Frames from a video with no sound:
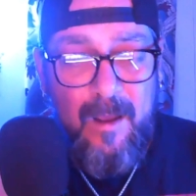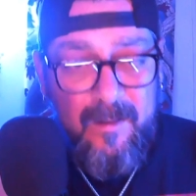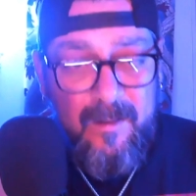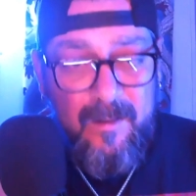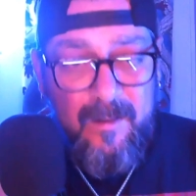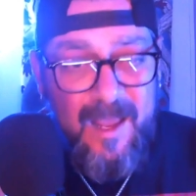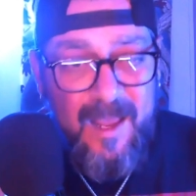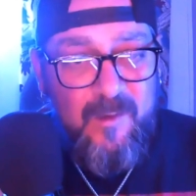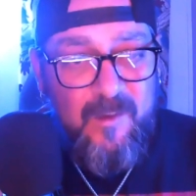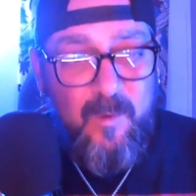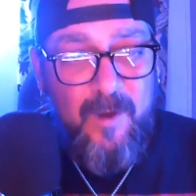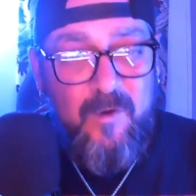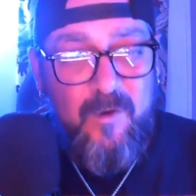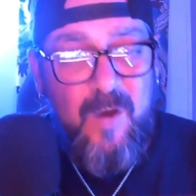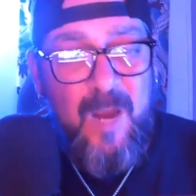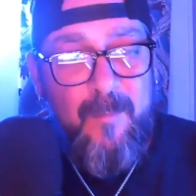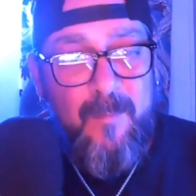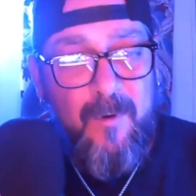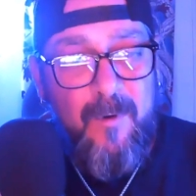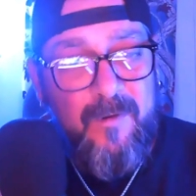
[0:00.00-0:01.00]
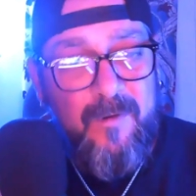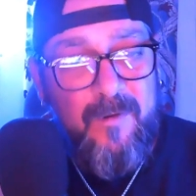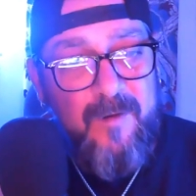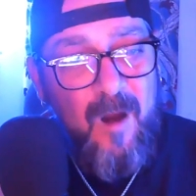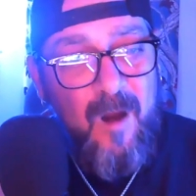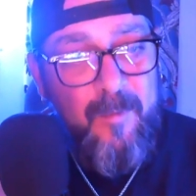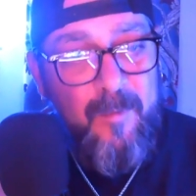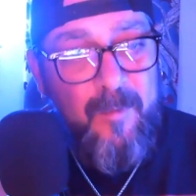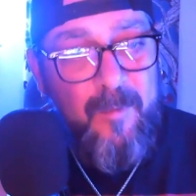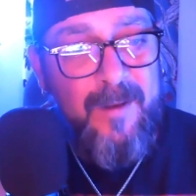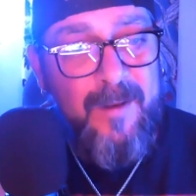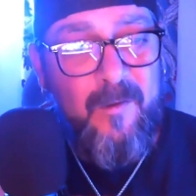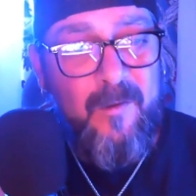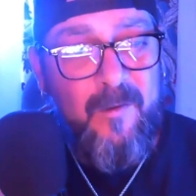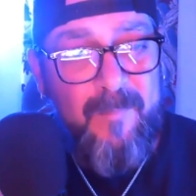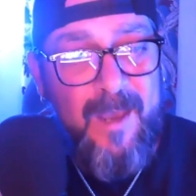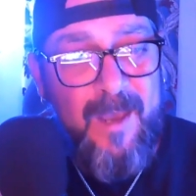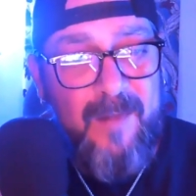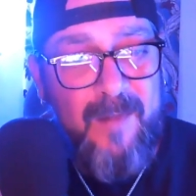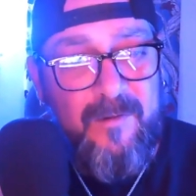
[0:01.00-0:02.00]
that's when you're able to start putting
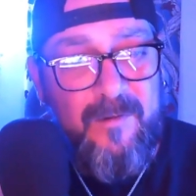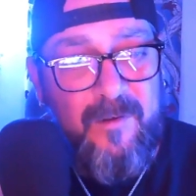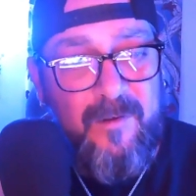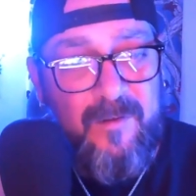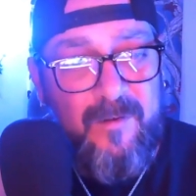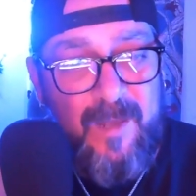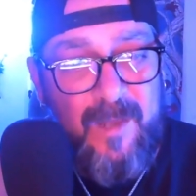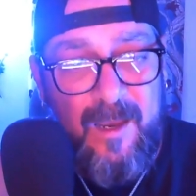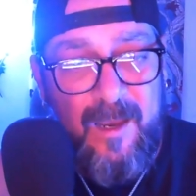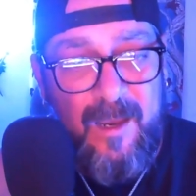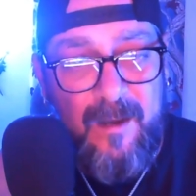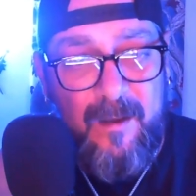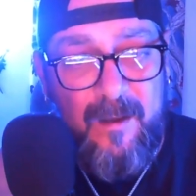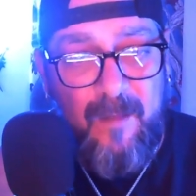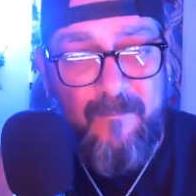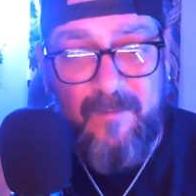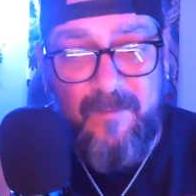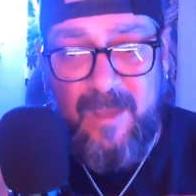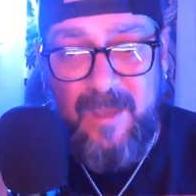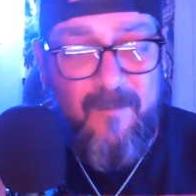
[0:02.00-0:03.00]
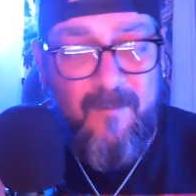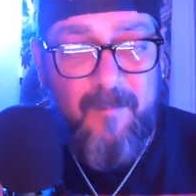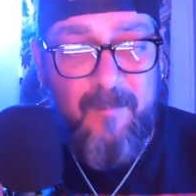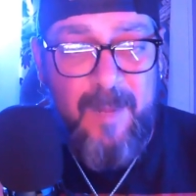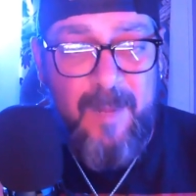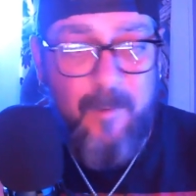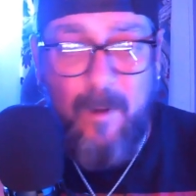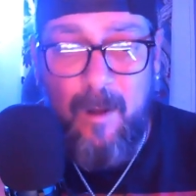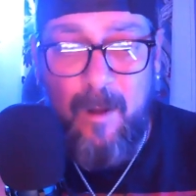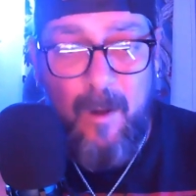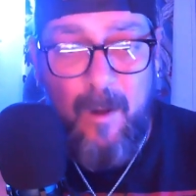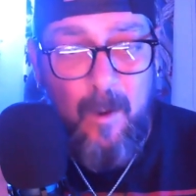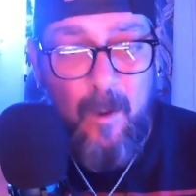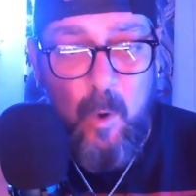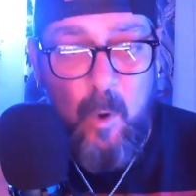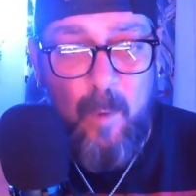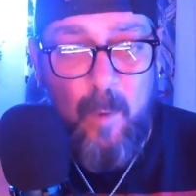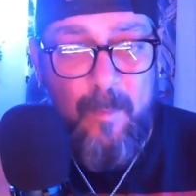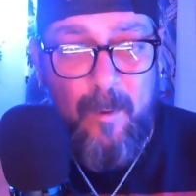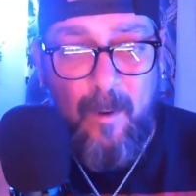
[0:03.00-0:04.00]
those messages in of giving people
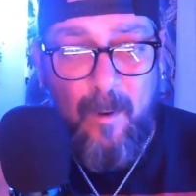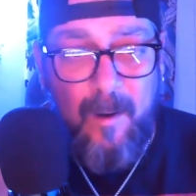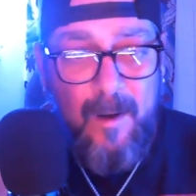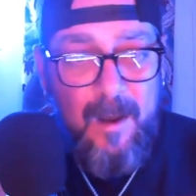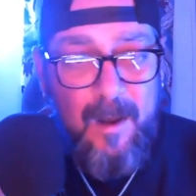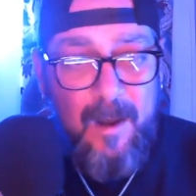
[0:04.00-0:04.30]
hope or